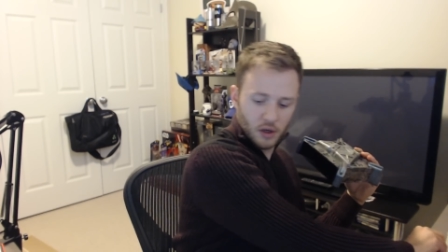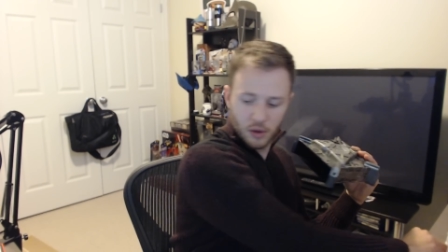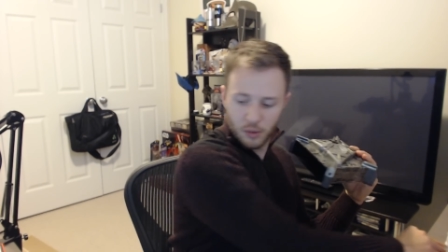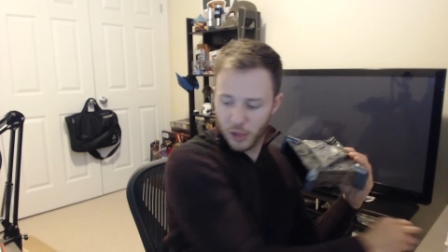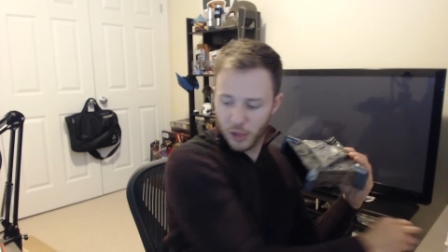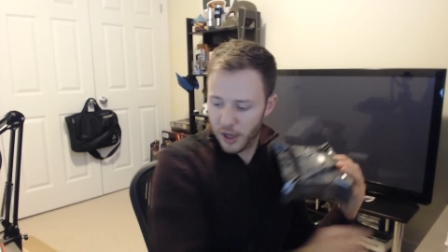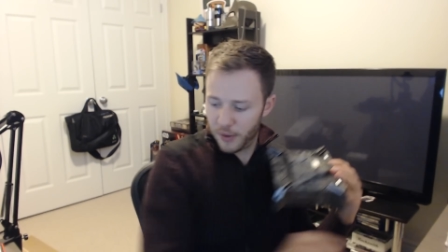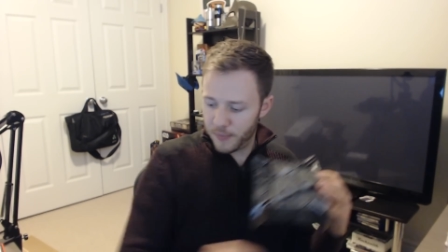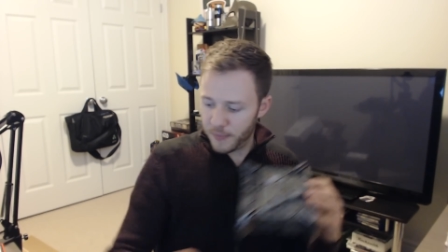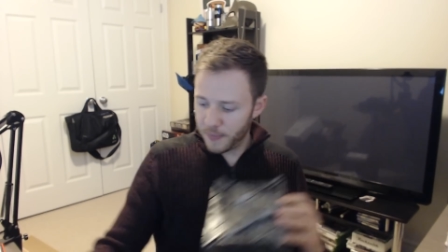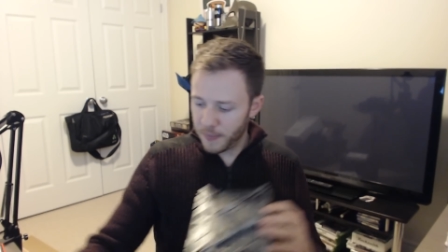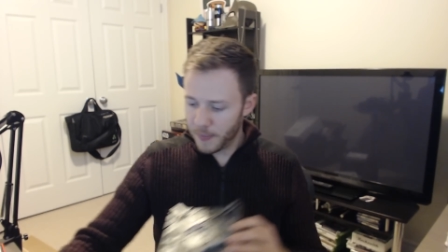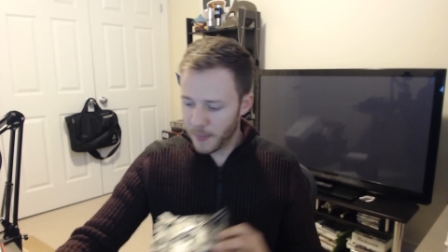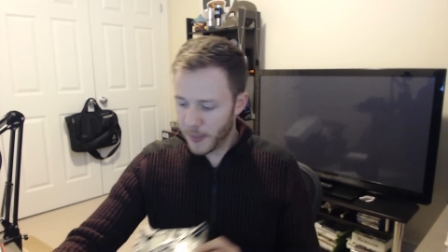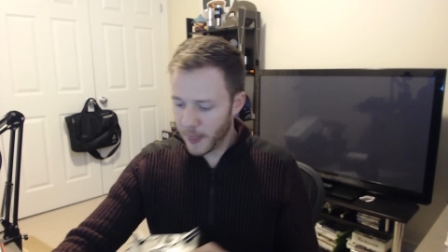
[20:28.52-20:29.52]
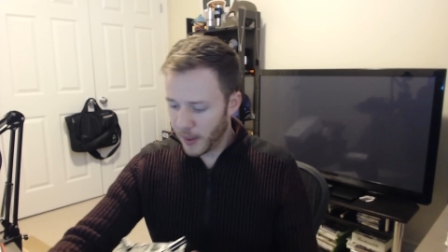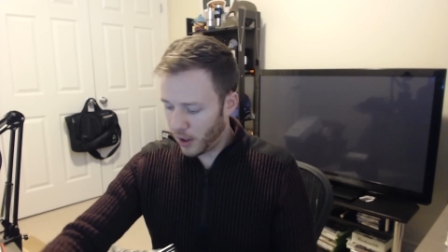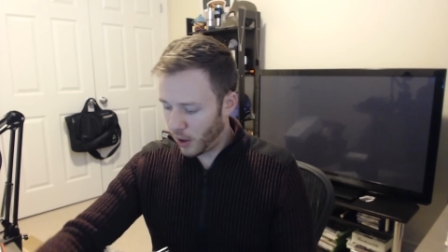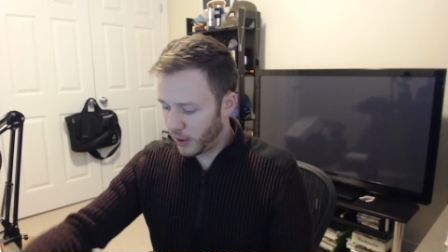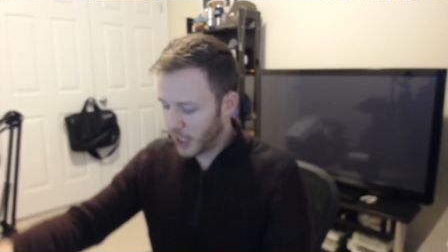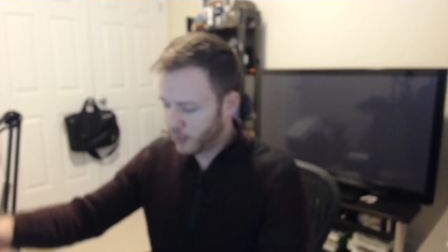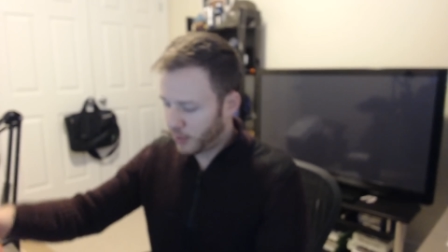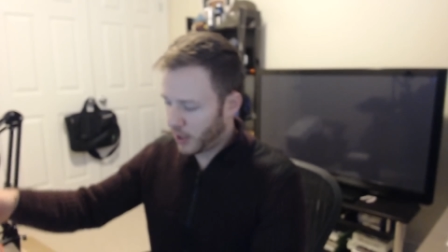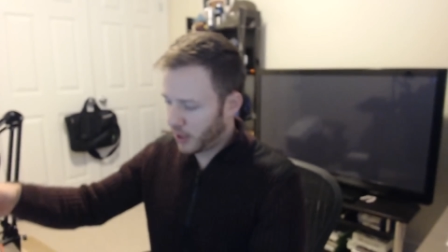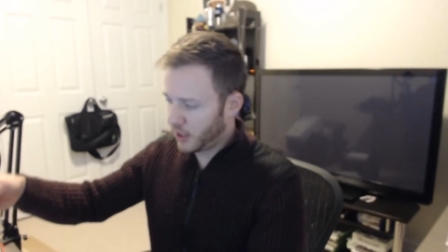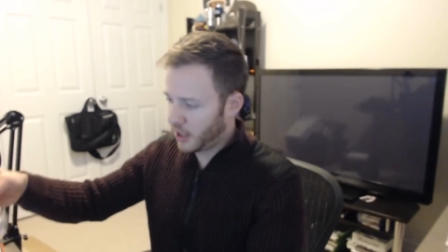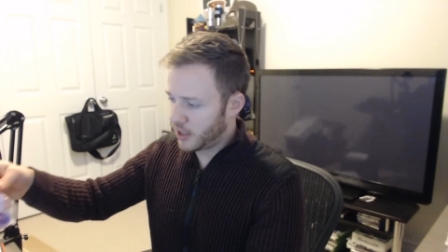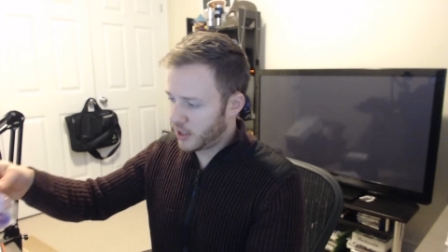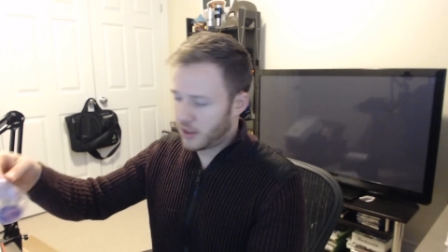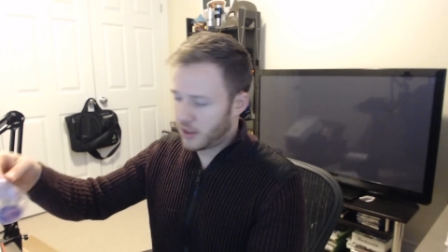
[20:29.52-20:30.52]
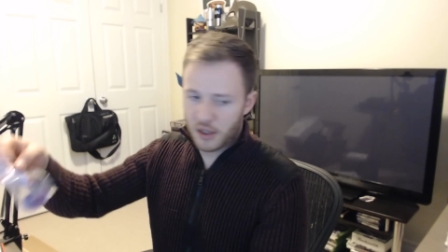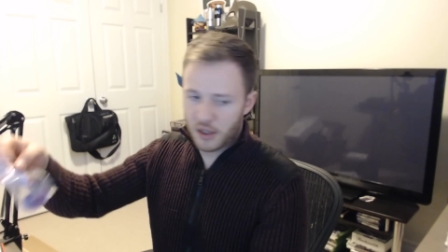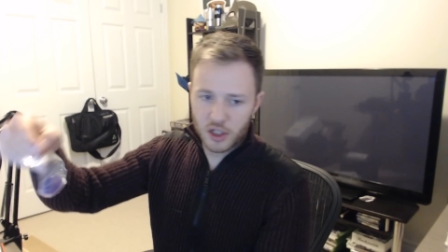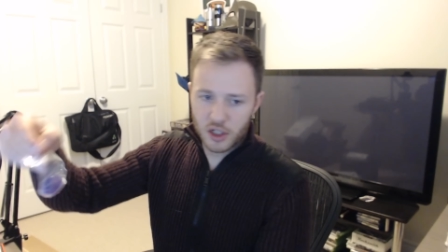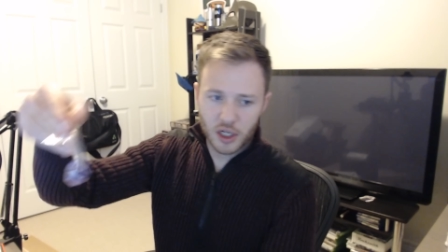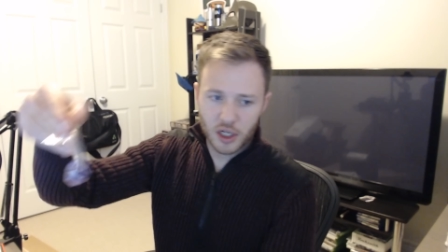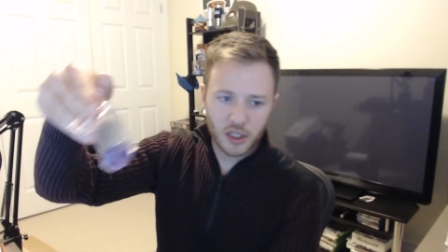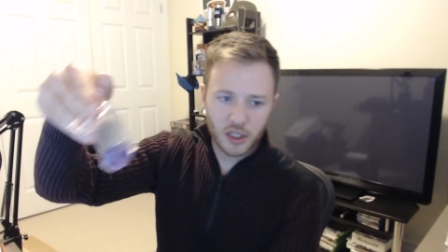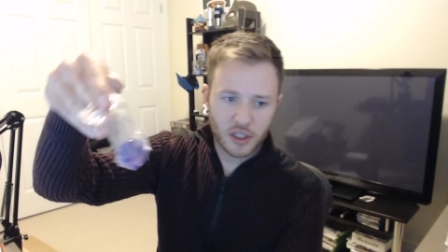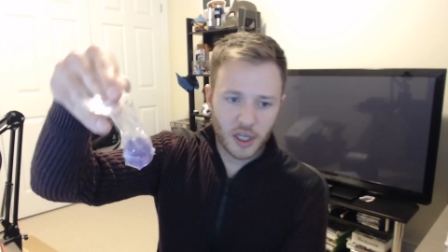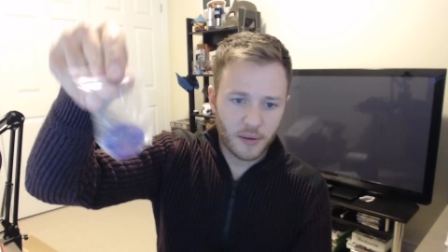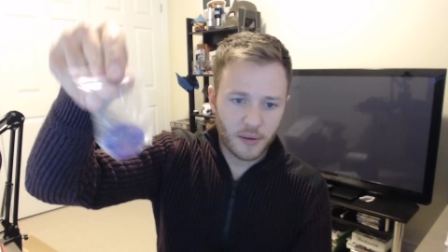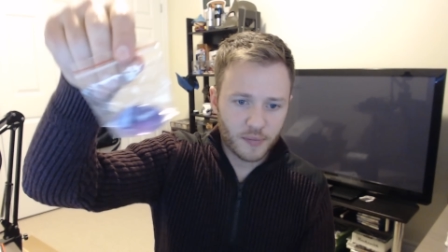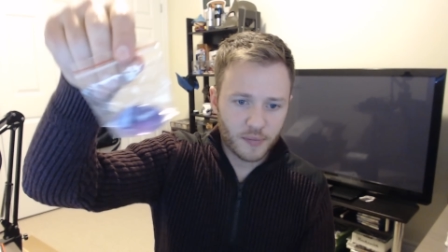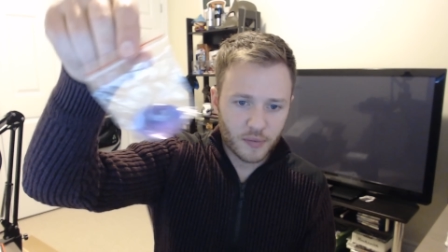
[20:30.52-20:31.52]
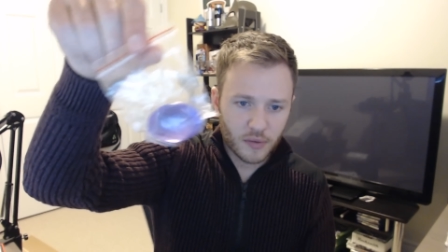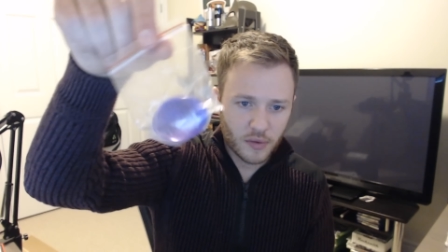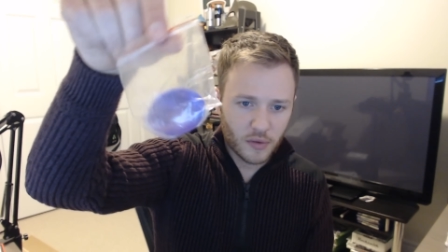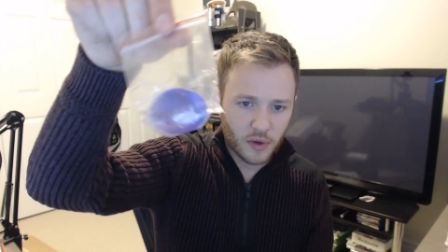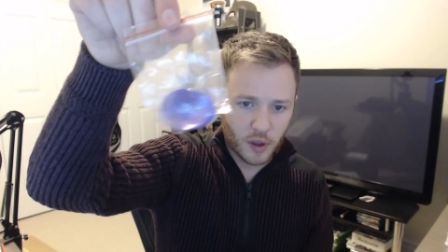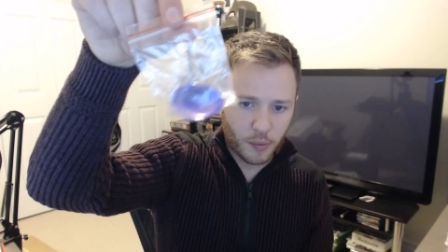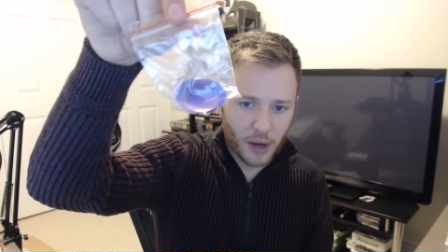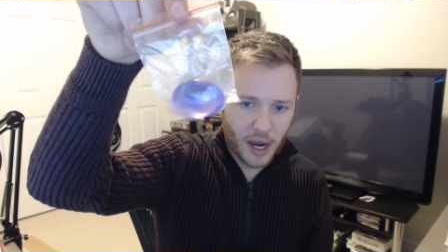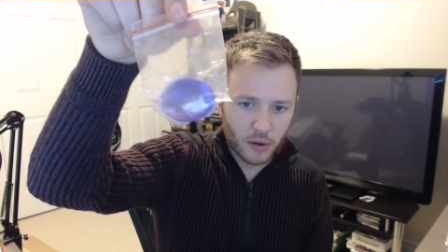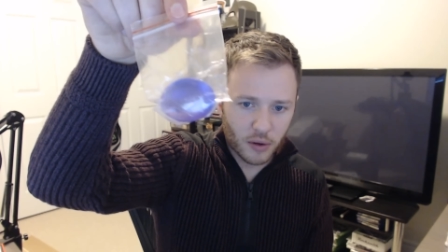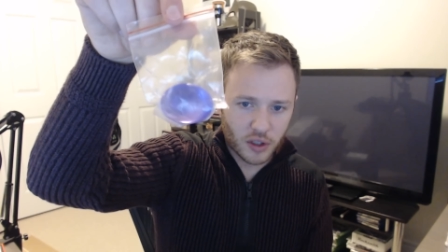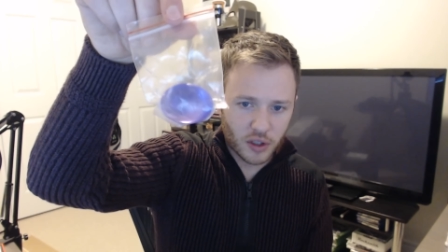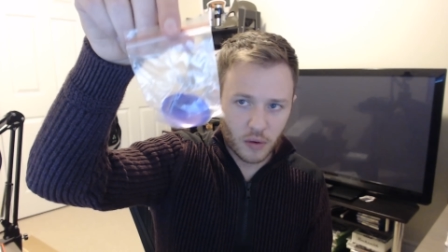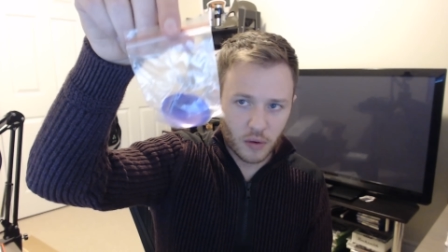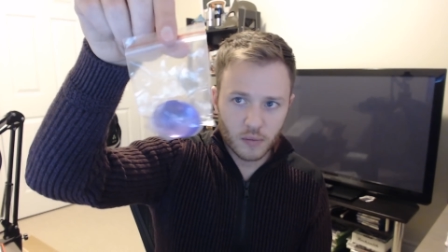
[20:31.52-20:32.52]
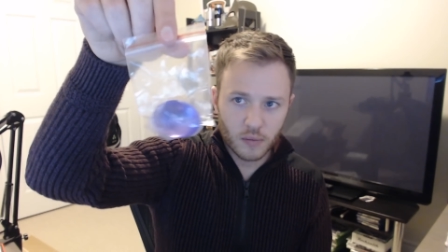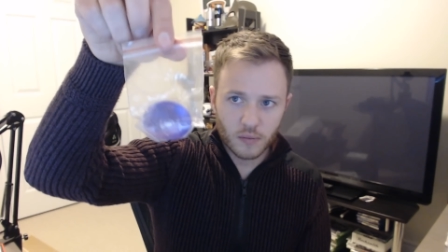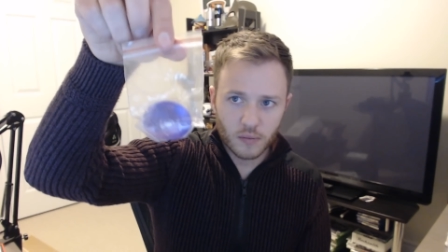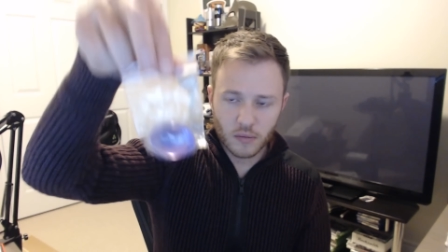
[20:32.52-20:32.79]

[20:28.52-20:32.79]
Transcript: But Oh, last but not least, I didn't show you this yet. The Power Stone.